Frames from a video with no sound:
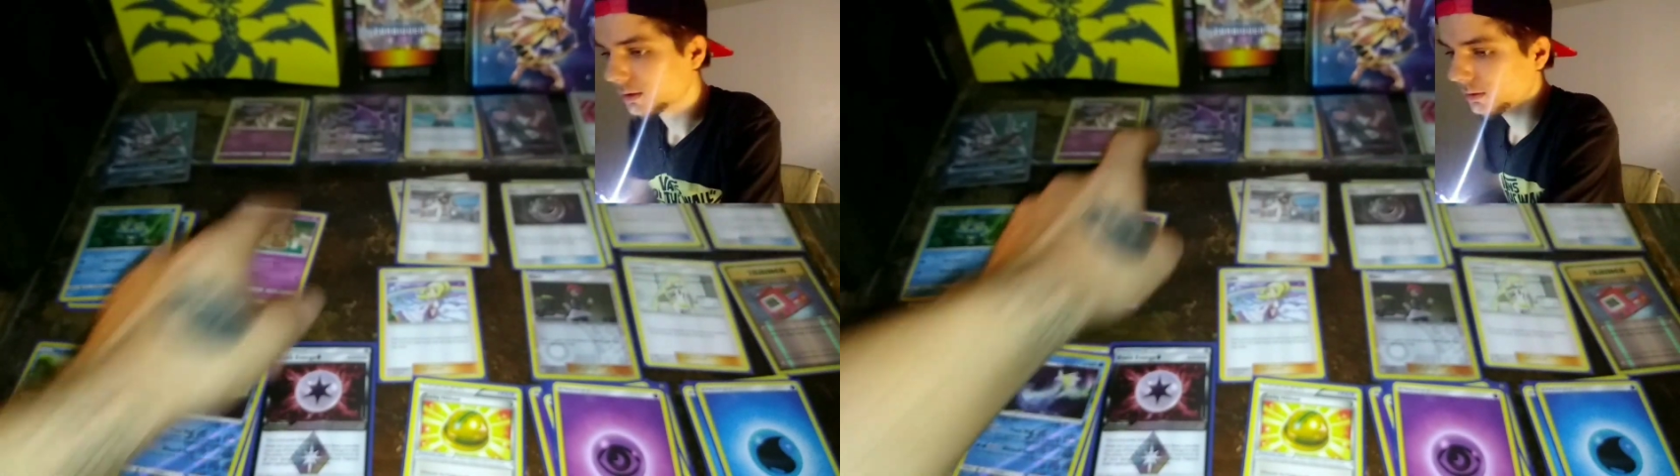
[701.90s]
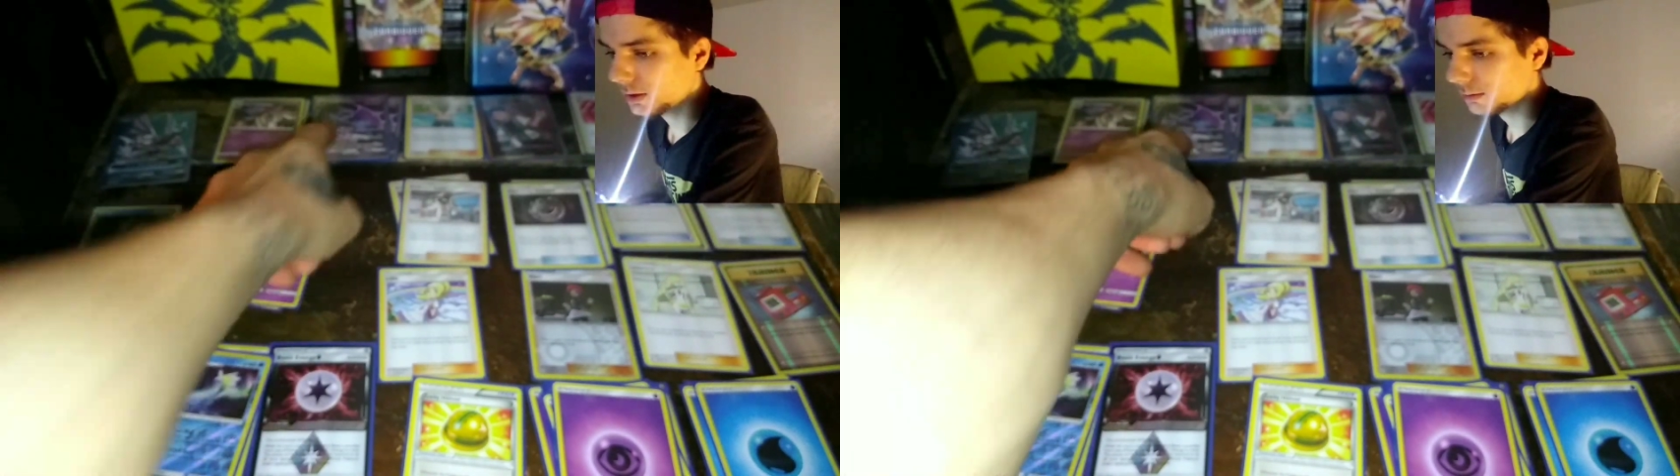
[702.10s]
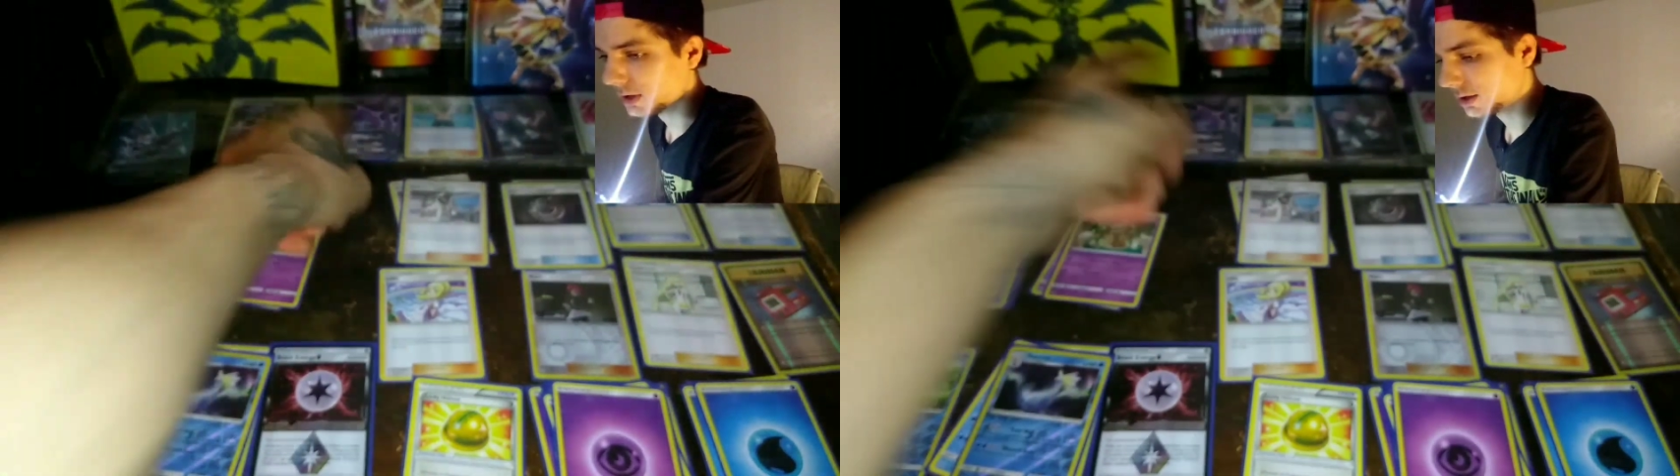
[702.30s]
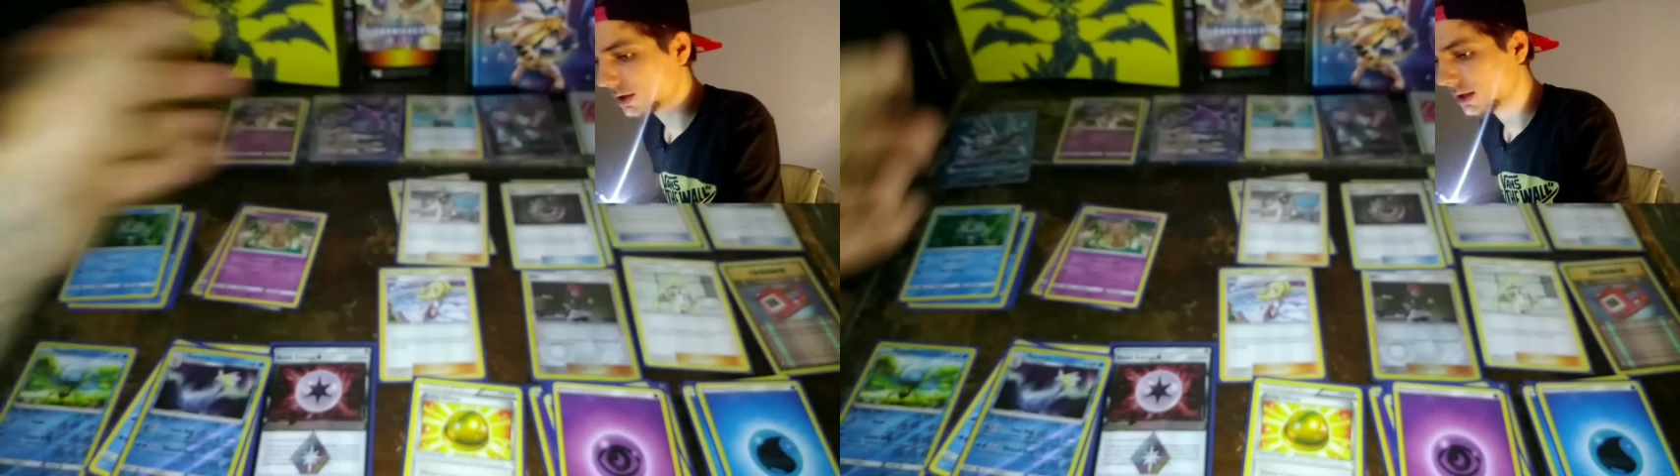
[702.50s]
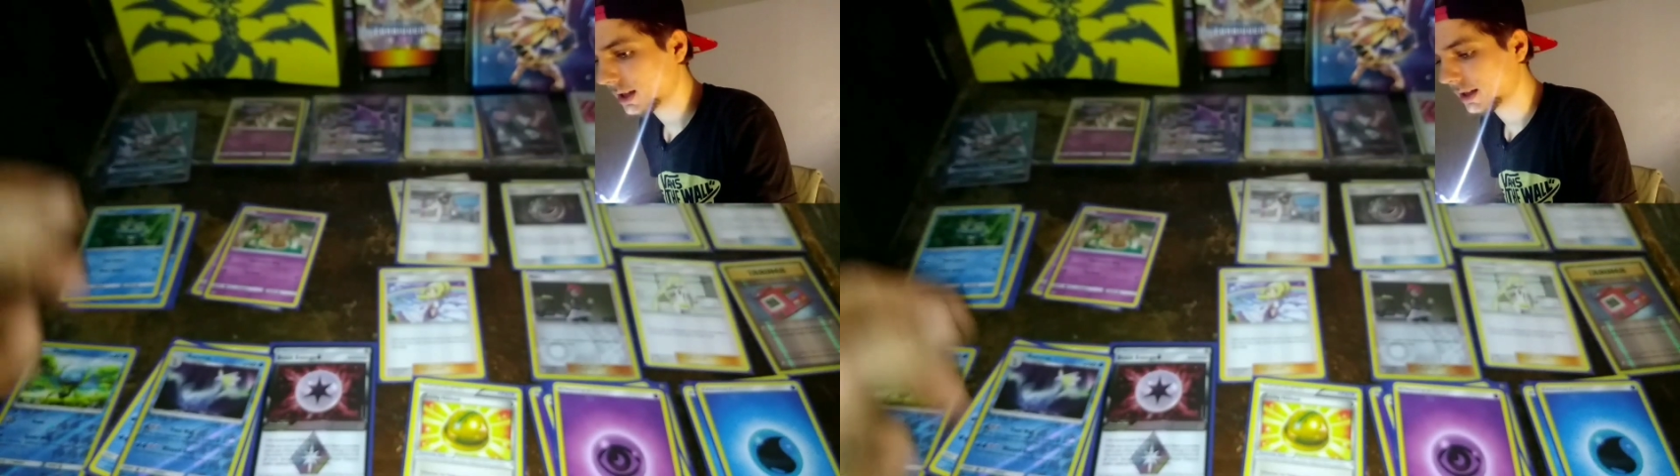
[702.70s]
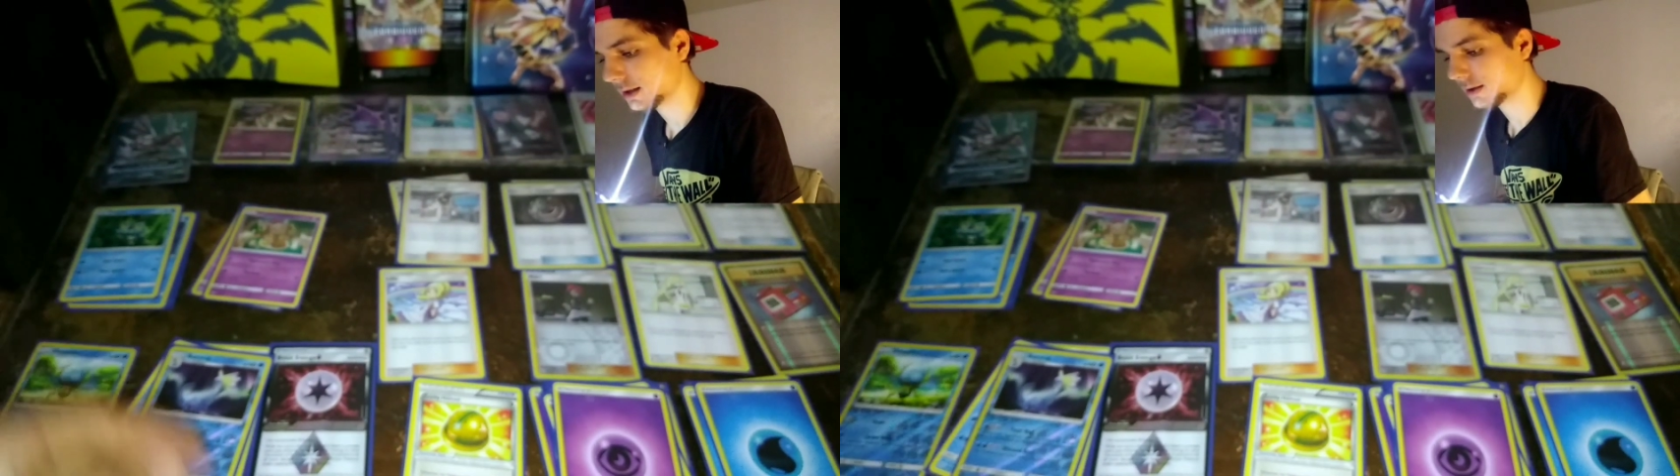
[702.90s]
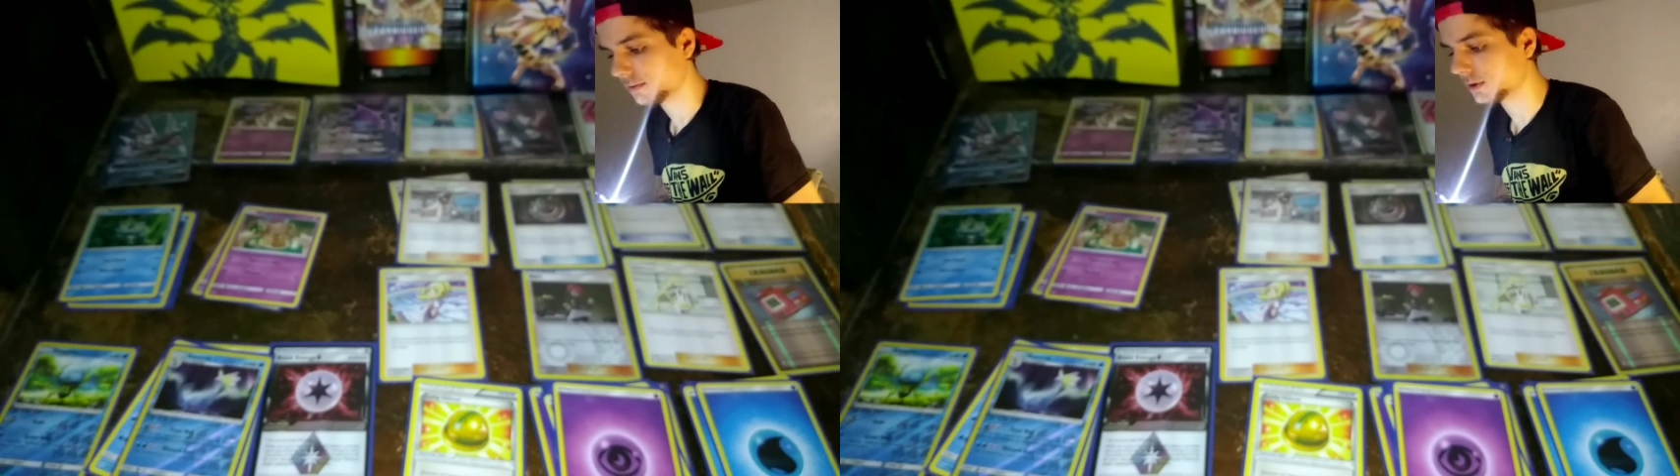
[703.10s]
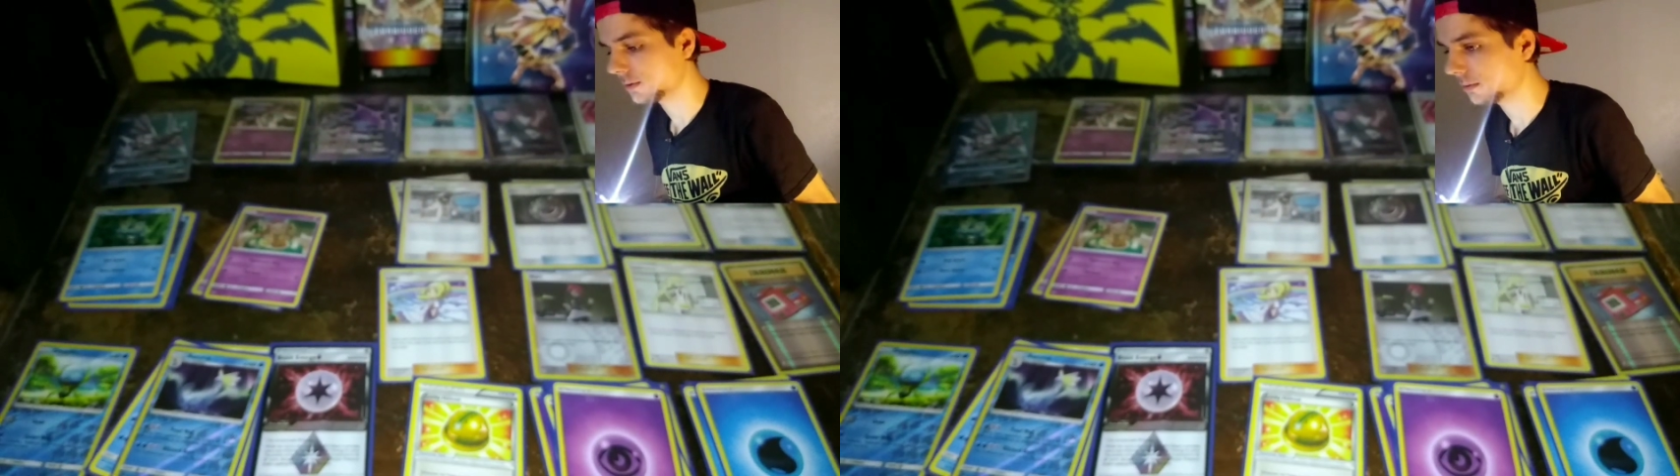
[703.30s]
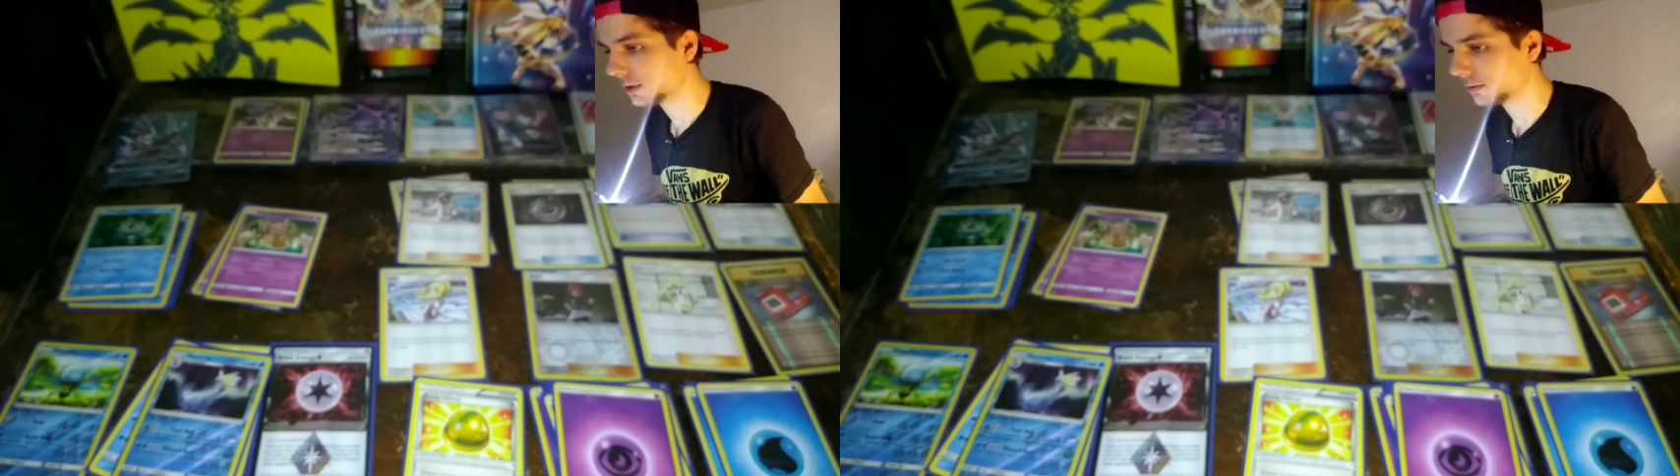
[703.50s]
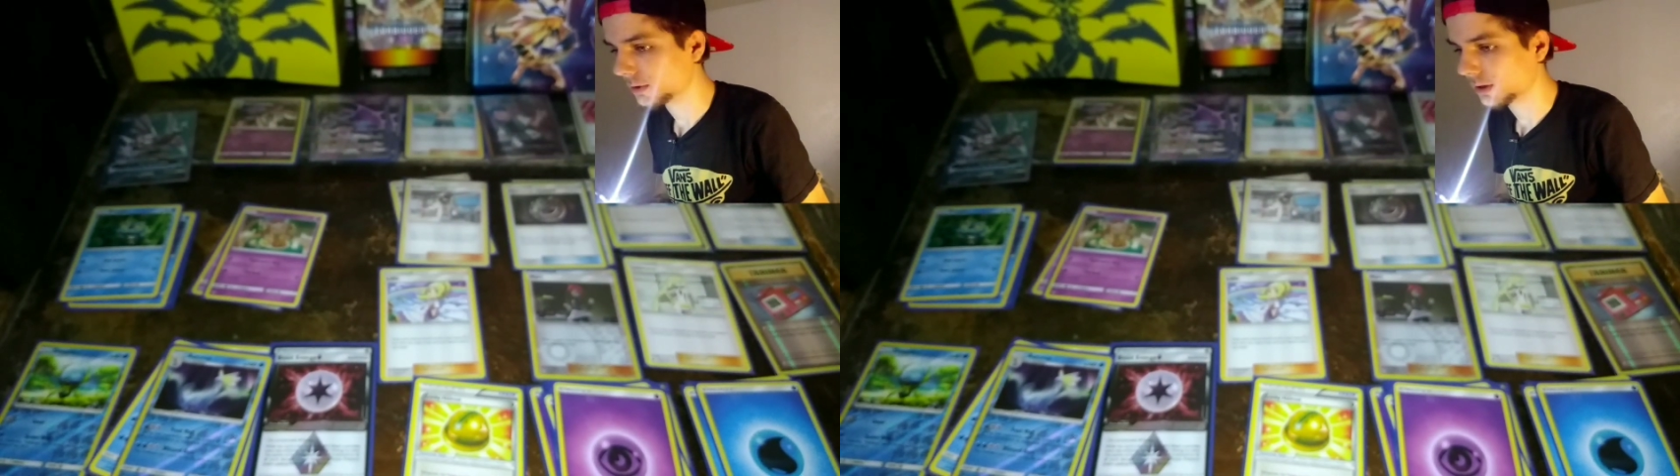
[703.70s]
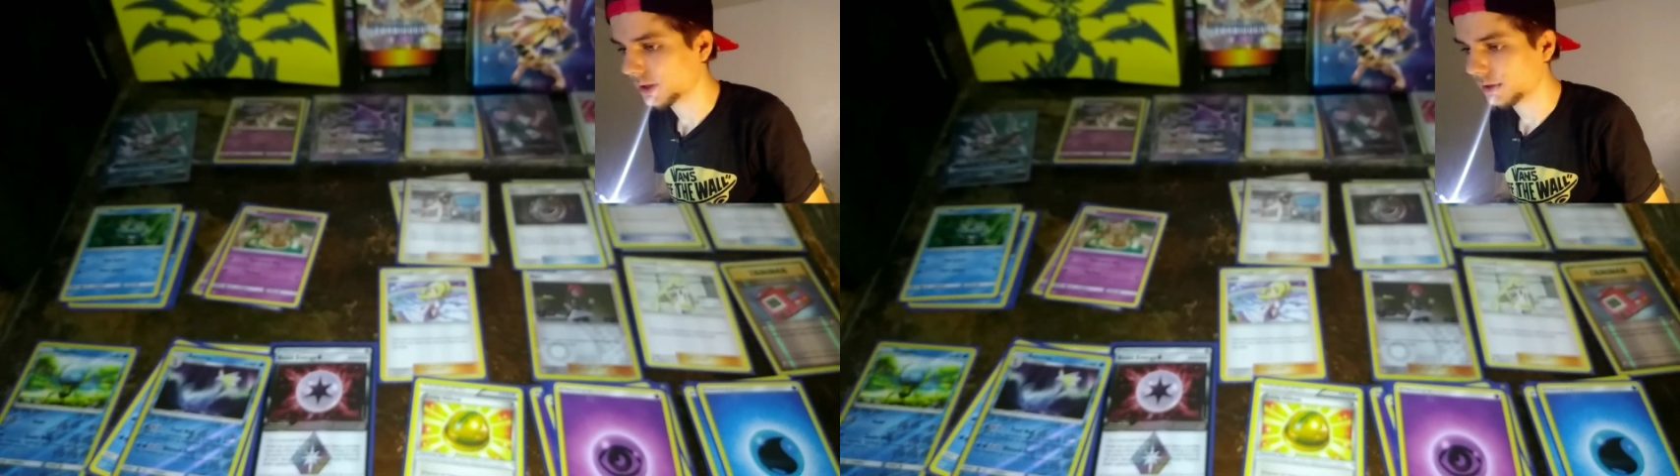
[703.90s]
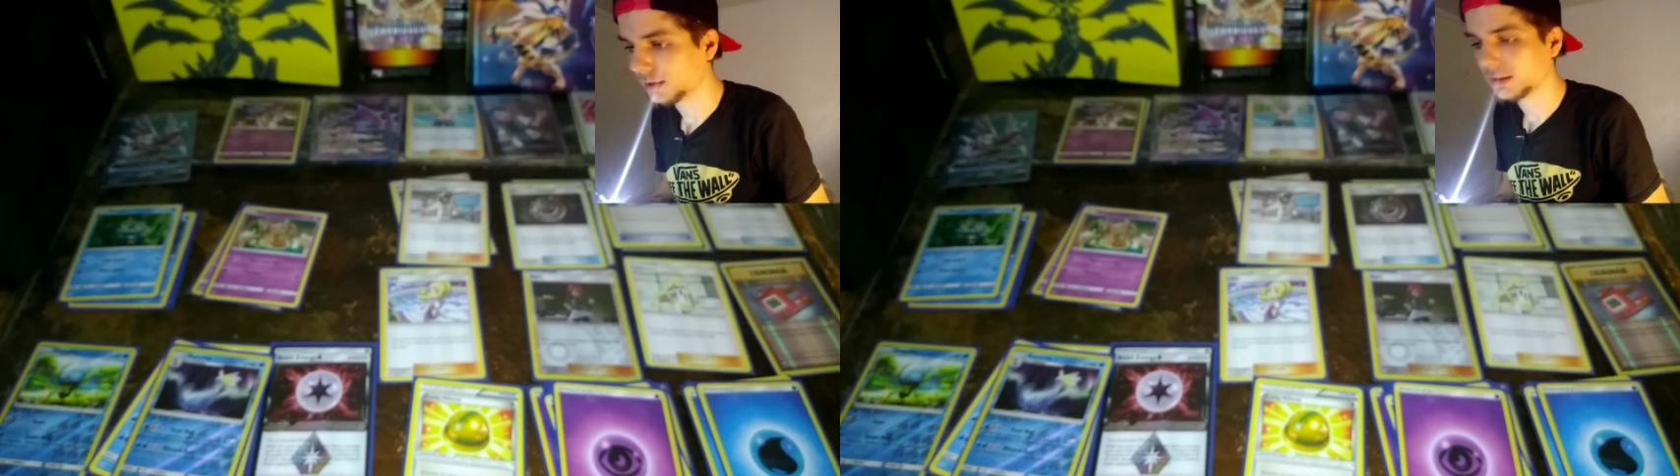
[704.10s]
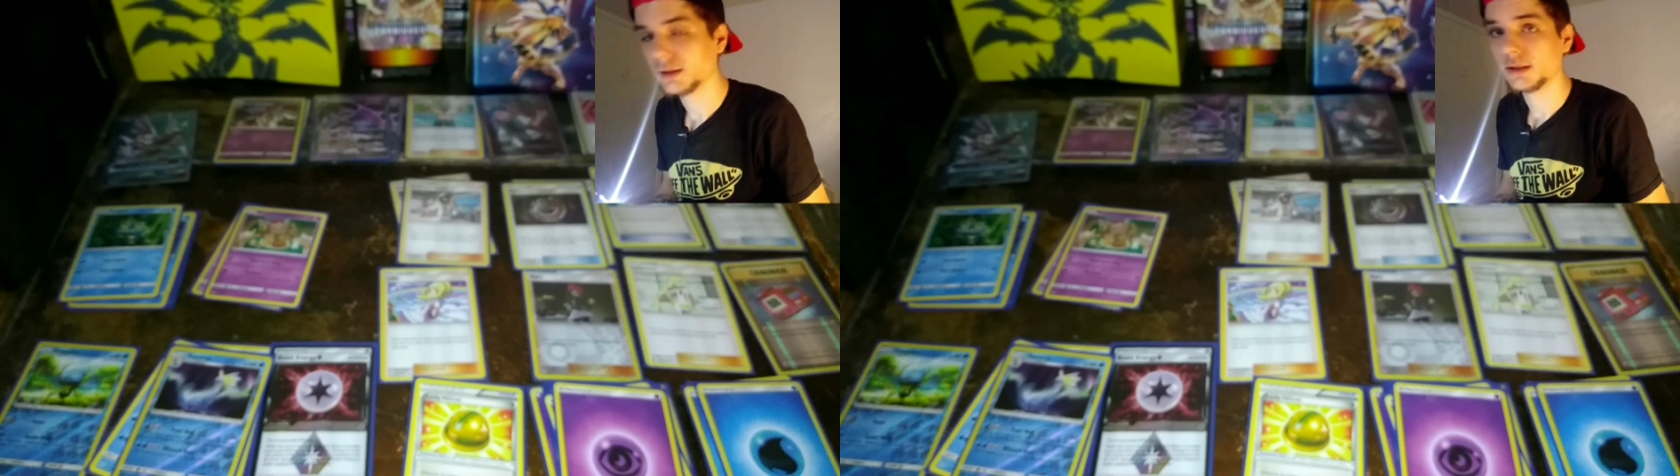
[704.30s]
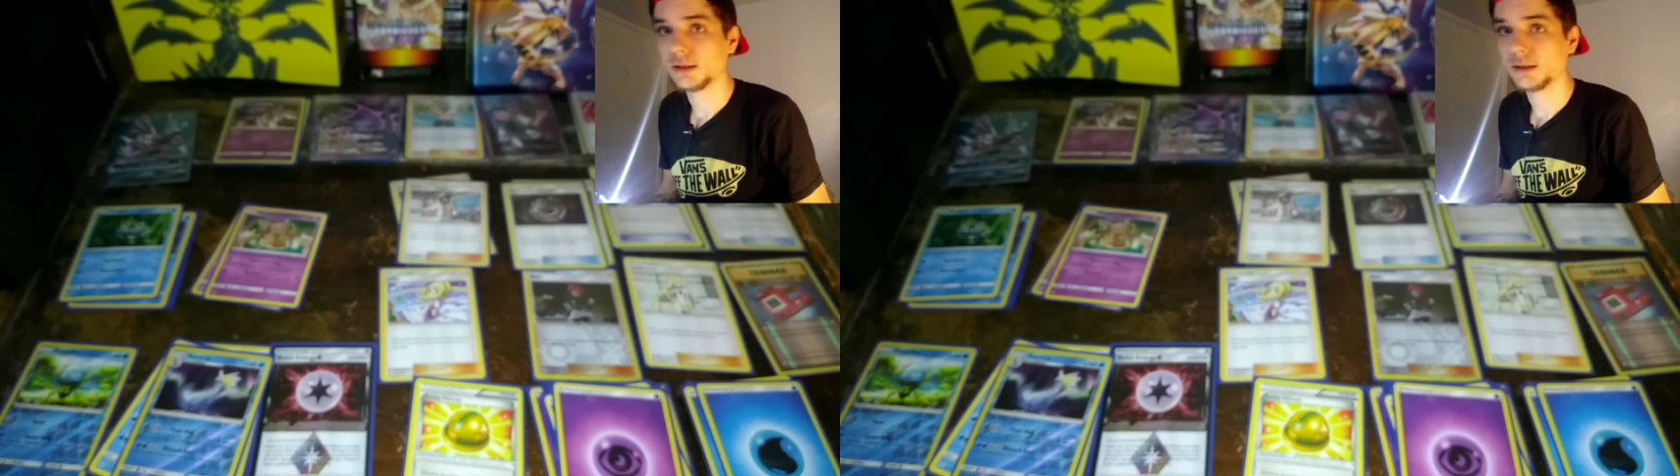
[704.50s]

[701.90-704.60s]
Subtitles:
including my GX, which would be really